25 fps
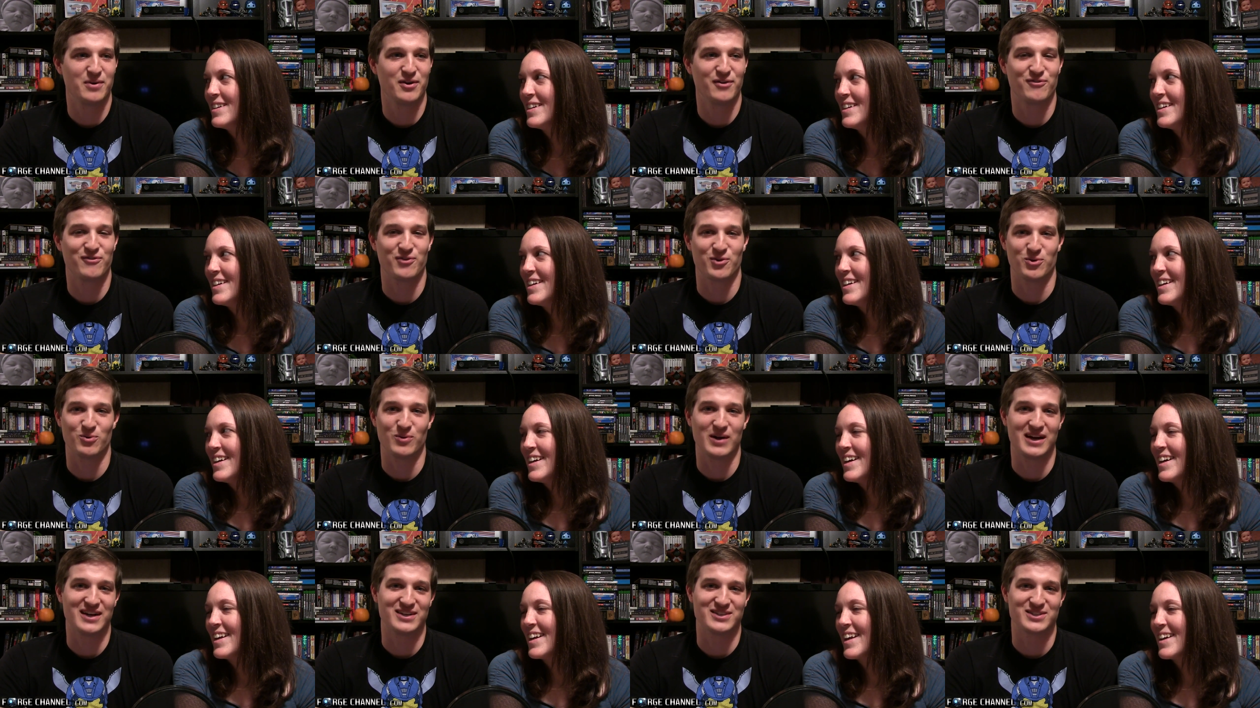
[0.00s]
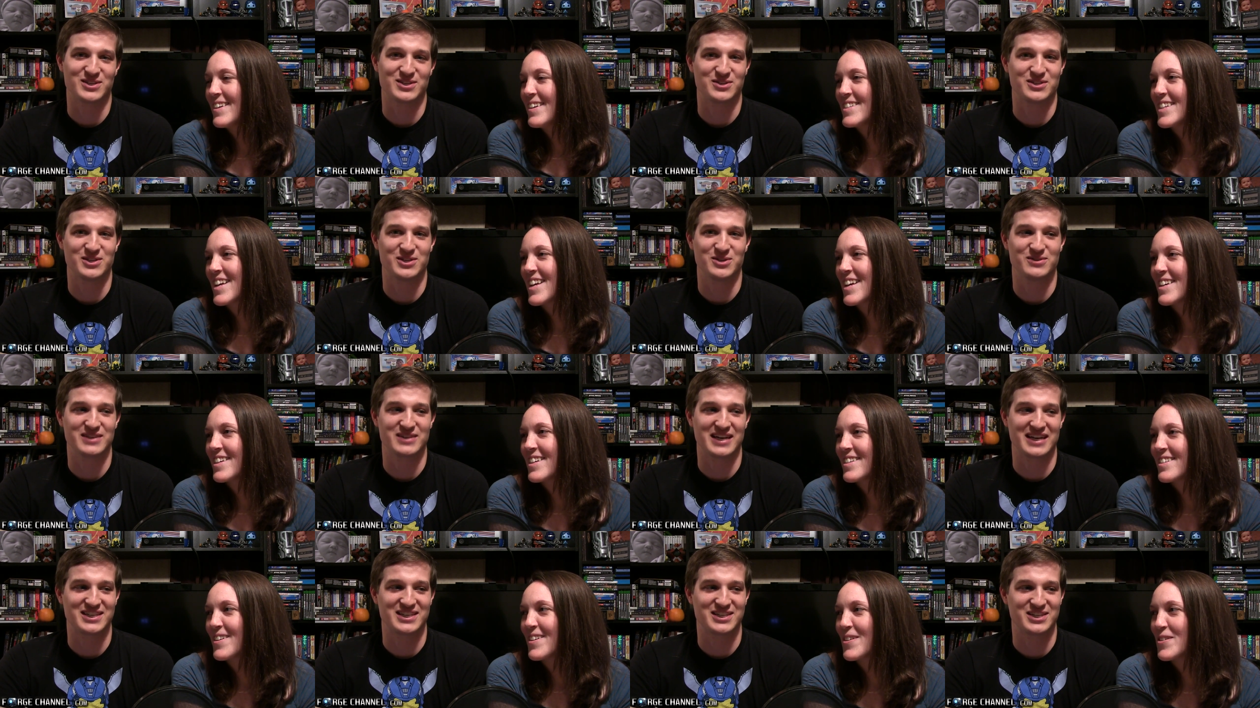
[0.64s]
Speaker 1: move for a while. And so was she like,
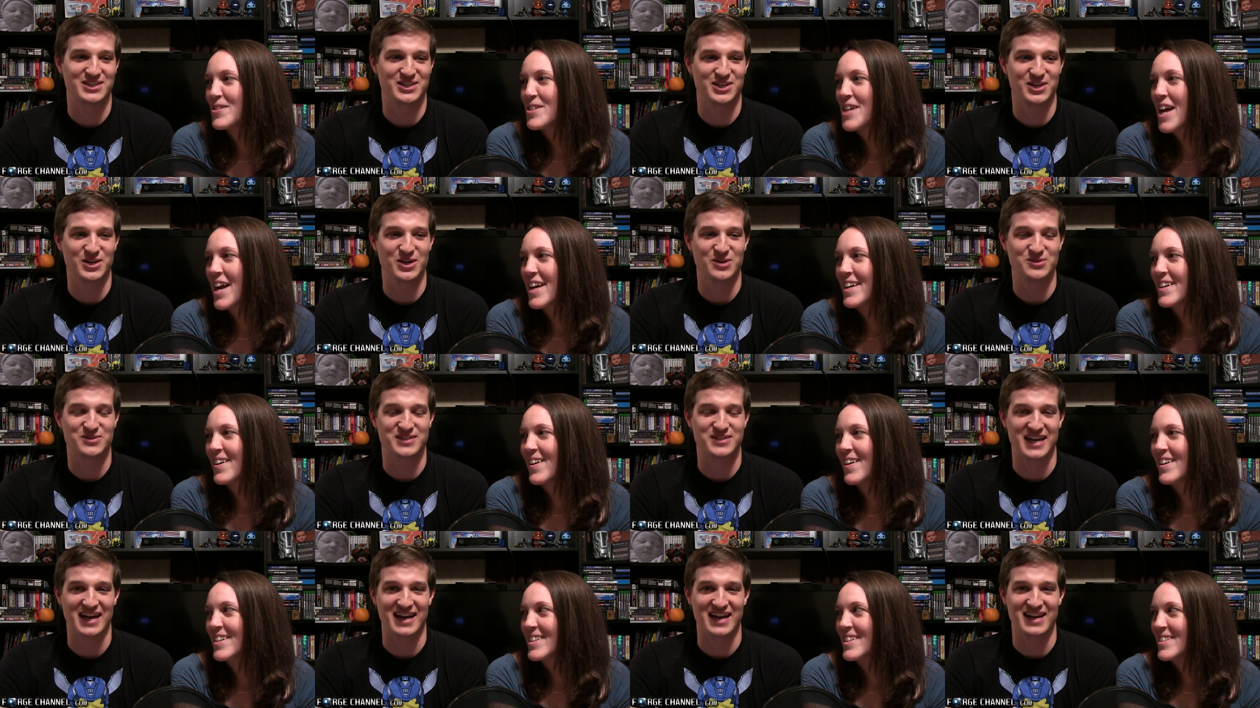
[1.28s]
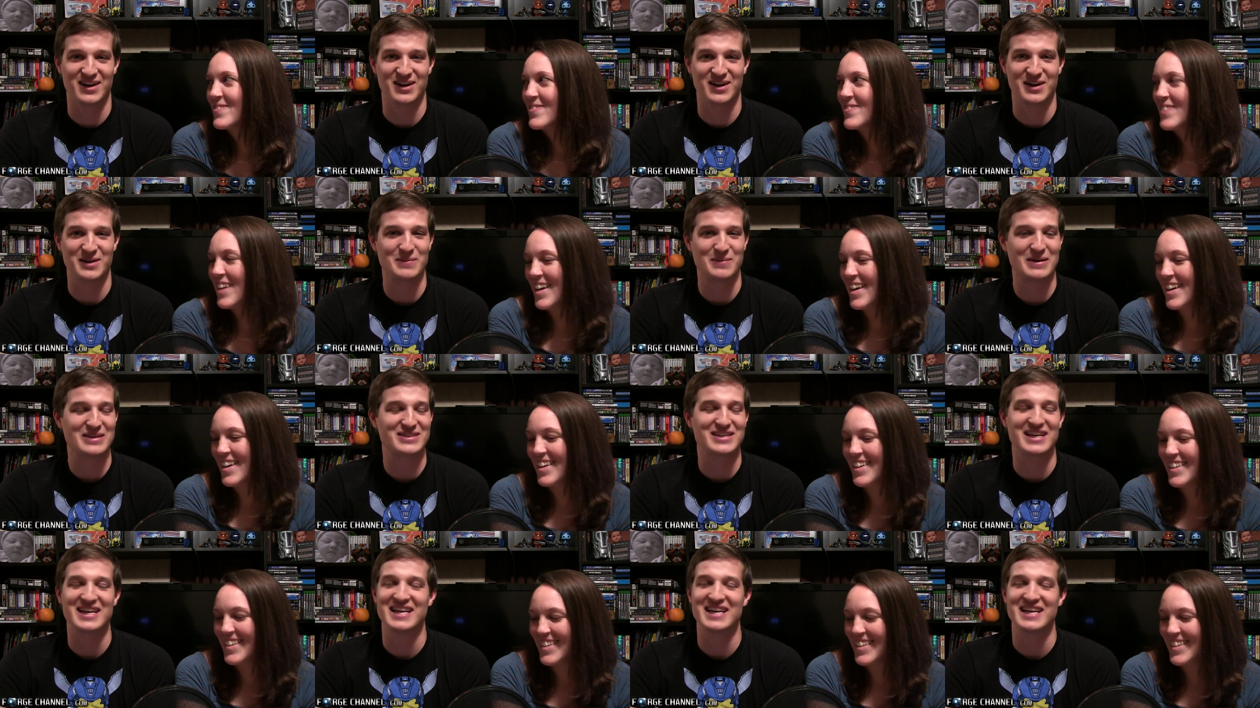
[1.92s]
was like, should you go on check him. on him? I was